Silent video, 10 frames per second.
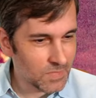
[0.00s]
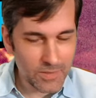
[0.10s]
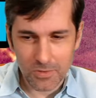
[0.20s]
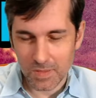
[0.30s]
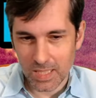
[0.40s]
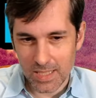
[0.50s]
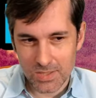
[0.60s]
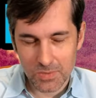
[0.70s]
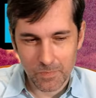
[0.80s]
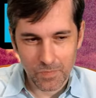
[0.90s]

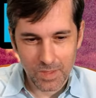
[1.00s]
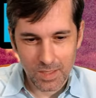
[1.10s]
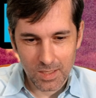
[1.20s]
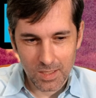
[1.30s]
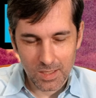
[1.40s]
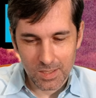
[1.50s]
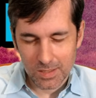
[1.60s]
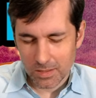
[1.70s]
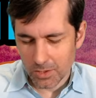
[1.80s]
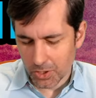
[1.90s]
Nevertheless,
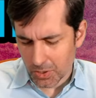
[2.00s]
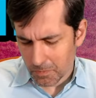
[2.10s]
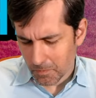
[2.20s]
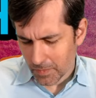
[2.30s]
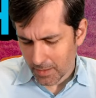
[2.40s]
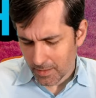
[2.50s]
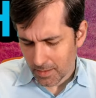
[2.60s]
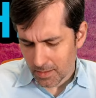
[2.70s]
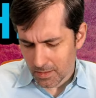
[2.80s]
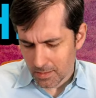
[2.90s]
look,
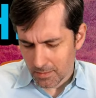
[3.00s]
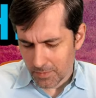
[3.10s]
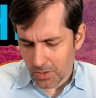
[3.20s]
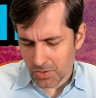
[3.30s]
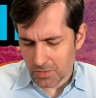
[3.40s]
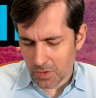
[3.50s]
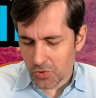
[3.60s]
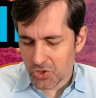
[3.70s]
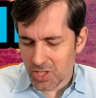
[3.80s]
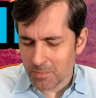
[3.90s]

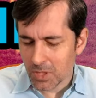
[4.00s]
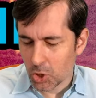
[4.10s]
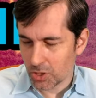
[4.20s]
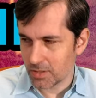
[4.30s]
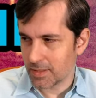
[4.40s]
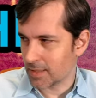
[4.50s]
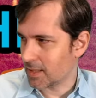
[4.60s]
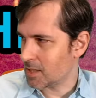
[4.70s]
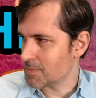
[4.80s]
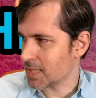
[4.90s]
there's some good that
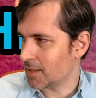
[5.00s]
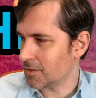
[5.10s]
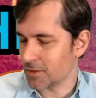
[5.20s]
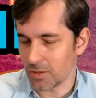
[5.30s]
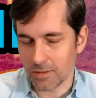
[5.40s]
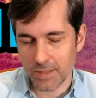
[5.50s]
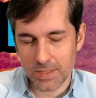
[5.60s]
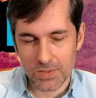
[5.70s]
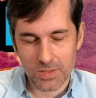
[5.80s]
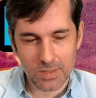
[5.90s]
comes out of all of
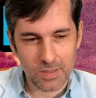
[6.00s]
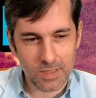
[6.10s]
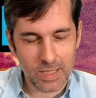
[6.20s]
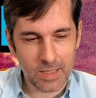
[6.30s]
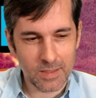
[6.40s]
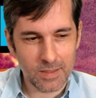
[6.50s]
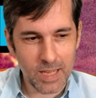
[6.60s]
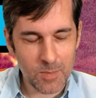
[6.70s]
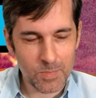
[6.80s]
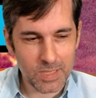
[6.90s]
this, and
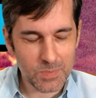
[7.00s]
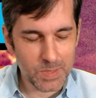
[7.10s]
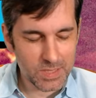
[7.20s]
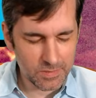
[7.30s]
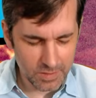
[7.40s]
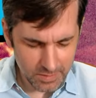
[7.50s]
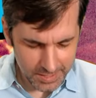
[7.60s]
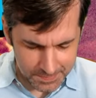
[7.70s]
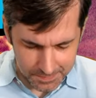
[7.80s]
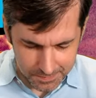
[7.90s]
namely,
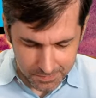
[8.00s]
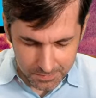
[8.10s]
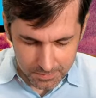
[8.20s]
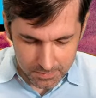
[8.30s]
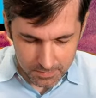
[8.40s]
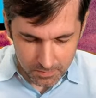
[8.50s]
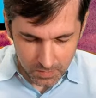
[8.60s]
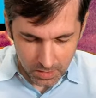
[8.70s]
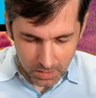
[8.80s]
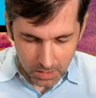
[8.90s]
specifically,
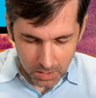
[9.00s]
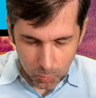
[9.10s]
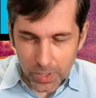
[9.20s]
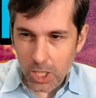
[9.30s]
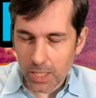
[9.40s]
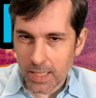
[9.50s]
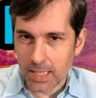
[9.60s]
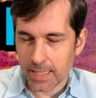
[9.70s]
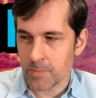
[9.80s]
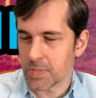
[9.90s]
we got a
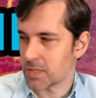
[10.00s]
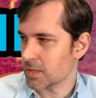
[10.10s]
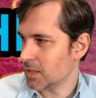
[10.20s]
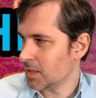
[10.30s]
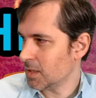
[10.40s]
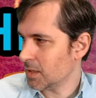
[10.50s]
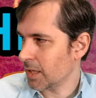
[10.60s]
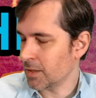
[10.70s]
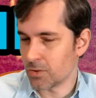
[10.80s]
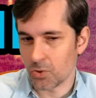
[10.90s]
glimpse
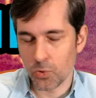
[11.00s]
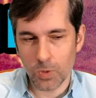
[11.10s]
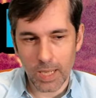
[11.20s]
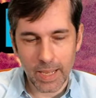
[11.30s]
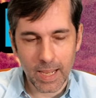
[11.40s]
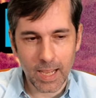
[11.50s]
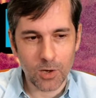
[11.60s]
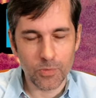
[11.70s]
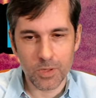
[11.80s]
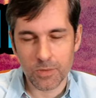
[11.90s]
into
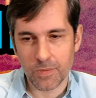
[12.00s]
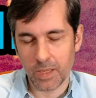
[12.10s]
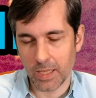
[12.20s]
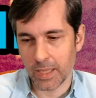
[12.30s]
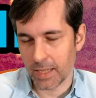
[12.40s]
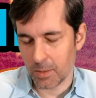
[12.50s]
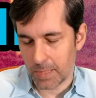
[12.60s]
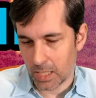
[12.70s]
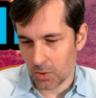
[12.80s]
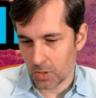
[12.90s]
how they're thinking
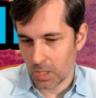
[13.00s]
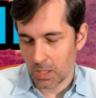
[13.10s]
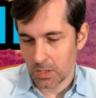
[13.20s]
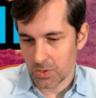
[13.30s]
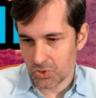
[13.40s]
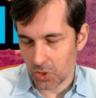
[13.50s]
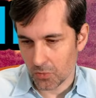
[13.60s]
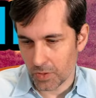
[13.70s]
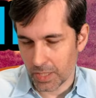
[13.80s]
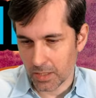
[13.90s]
about
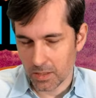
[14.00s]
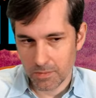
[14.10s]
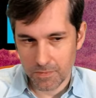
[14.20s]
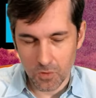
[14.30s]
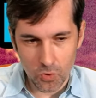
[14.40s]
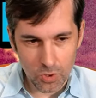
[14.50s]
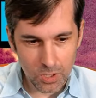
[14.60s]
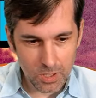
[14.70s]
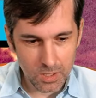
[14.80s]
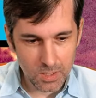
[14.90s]
solving
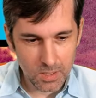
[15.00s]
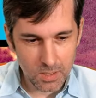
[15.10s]
for